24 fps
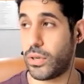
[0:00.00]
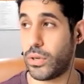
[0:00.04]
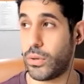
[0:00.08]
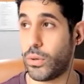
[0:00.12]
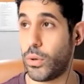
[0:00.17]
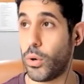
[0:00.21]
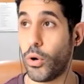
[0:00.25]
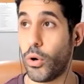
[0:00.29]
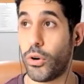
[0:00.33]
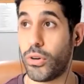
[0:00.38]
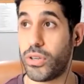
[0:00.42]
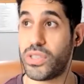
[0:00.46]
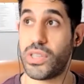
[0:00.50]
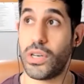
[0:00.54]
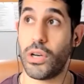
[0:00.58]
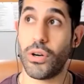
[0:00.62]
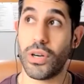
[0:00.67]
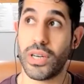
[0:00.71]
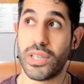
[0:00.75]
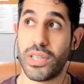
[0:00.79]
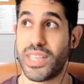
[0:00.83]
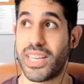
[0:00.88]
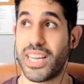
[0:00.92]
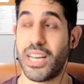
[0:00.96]
or as
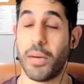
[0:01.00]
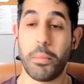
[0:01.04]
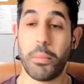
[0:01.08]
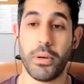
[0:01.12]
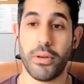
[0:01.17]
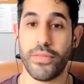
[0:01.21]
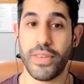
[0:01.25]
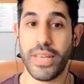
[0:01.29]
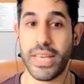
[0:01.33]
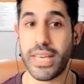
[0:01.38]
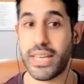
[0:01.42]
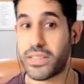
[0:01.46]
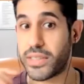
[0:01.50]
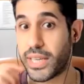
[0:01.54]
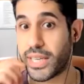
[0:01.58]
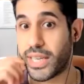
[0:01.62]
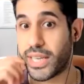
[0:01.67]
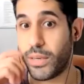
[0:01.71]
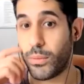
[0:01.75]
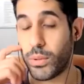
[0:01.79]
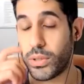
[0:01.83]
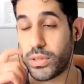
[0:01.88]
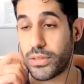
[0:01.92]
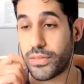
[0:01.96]
long as a couple of years, like
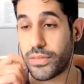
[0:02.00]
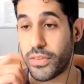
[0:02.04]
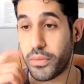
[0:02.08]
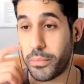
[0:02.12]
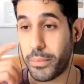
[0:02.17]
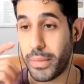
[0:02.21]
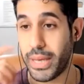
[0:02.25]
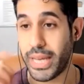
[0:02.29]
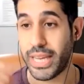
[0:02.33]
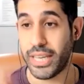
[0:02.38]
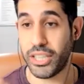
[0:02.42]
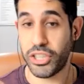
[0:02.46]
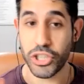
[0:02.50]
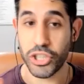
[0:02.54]
it was for me,